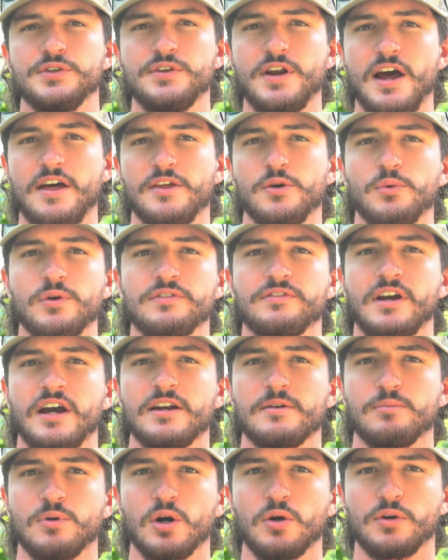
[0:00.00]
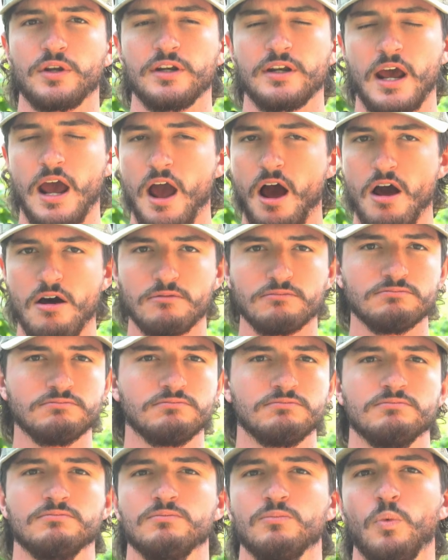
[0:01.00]
now that we've kind of broken down
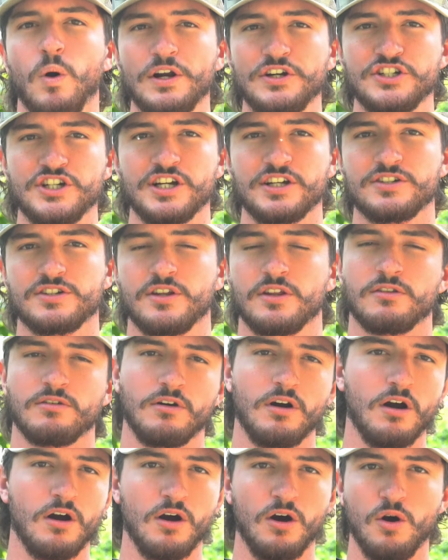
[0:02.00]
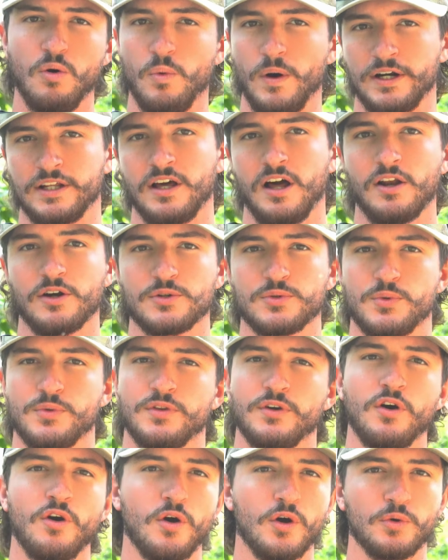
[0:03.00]
what jigs to throw, what colors we're
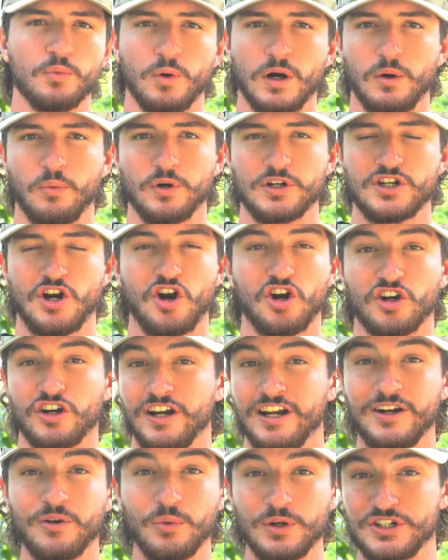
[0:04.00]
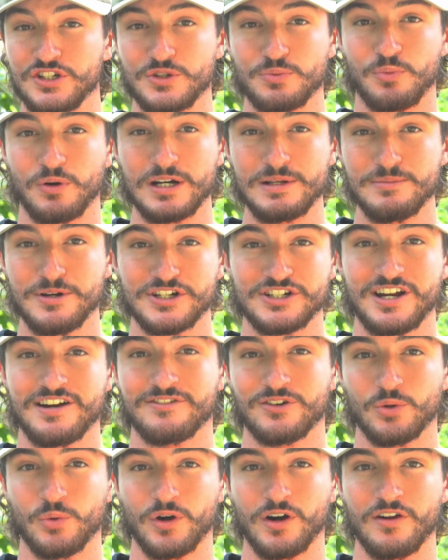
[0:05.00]
throwing, where we're targeting, which is pretty much
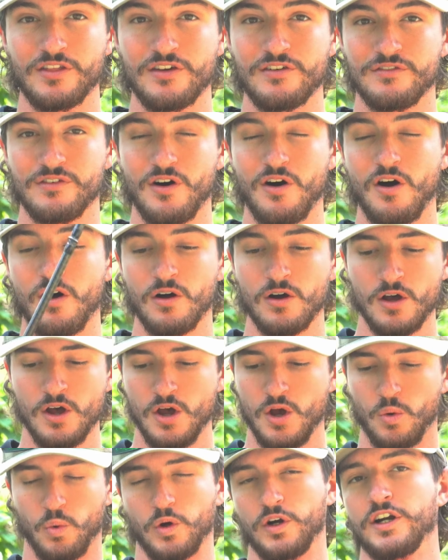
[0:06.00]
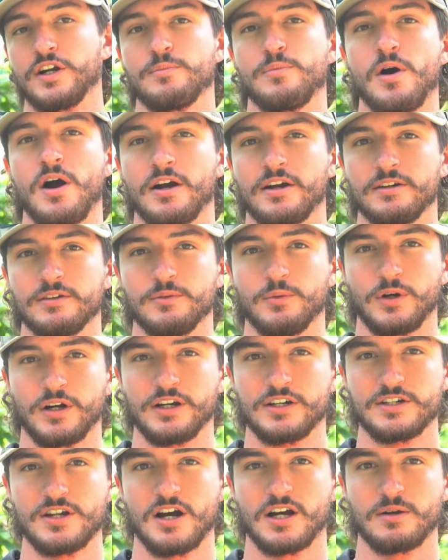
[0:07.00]
everywhere in the fall, we're going to
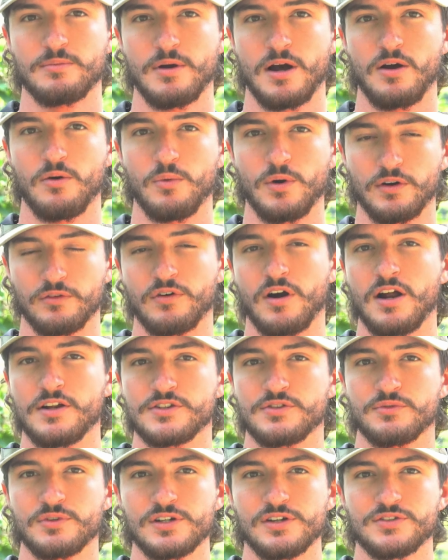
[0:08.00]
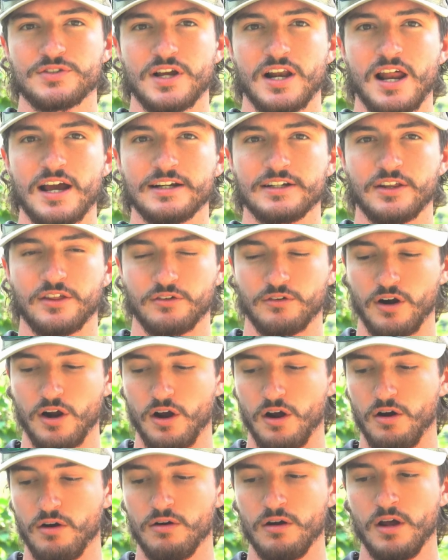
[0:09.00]
talk about what rods and reels I like to
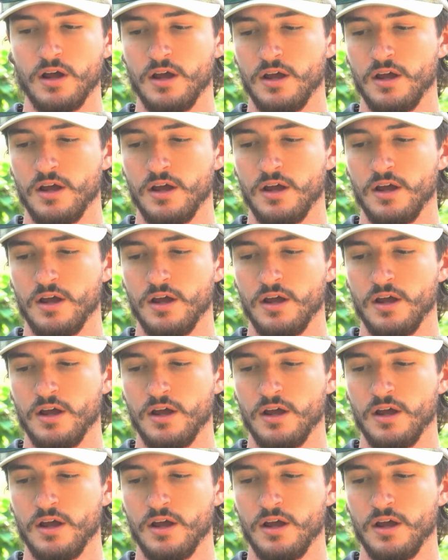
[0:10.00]
throw,